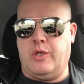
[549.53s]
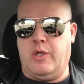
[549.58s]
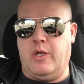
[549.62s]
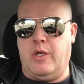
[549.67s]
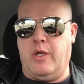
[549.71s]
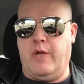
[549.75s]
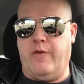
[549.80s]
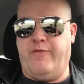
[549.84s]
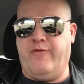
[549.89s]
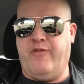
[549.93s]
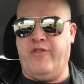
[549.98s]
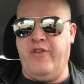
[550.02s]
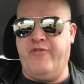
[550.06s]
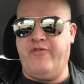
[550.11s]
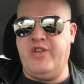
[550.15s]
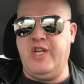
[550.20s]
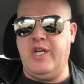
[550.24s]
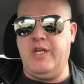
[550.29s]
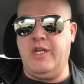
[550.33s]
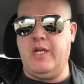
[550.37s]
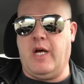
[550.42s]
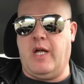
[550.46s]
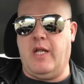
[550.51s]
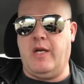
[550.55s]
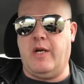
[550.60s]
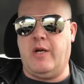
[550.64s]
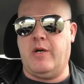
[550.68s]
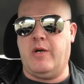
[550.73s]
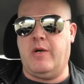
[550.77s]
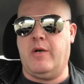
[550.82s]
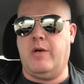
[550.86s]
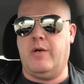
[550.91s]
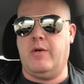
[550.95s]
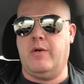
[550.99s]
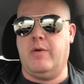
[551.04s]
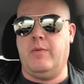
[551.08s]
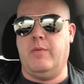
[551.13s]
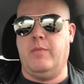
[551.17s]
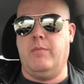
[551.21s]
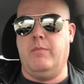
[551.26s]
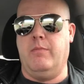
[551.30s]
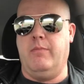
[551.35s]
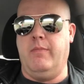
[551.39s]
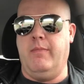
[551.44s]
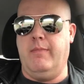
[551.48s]
$15
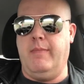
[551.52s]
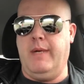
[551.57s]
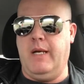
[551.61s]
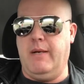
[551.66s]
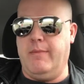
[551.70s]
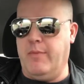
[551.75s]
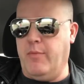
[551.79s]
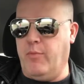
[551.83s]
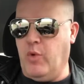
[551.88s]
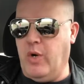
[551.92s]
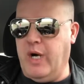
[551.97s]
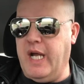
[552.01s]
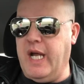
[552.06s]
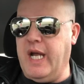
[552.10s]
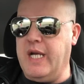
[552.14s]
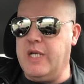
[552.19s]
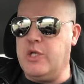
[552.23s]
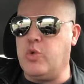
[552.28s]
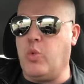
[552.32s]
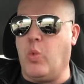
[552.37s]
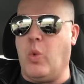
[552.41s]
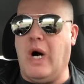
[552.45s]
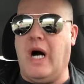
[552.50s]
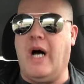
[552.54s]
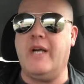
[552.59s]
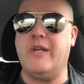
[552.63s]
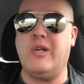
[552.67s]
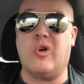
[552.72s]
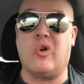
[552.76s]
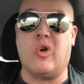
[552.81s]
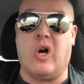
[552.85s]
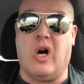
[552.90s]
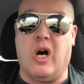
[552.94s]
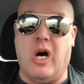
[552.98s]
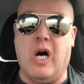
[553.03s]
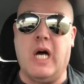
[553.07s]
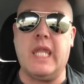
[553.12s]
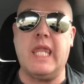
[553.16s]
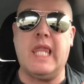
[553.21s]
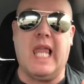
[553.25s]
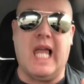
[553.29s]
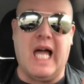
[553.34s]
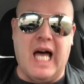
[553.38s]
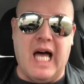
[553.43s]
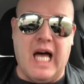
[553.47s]
minimum wage while you're
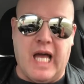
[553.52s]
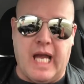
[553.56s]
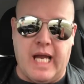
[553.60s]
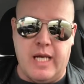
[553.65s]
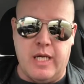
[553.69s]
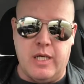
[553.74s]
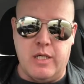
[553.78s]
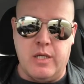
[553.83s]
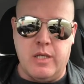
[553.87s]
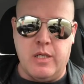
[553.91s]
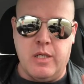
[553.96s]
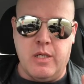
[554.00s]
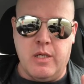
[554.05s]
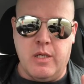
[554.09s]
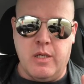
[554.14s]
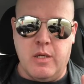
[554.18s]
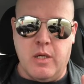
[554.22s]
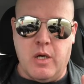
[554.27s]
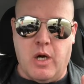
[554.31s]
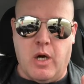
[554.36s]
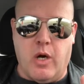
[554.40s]
online, all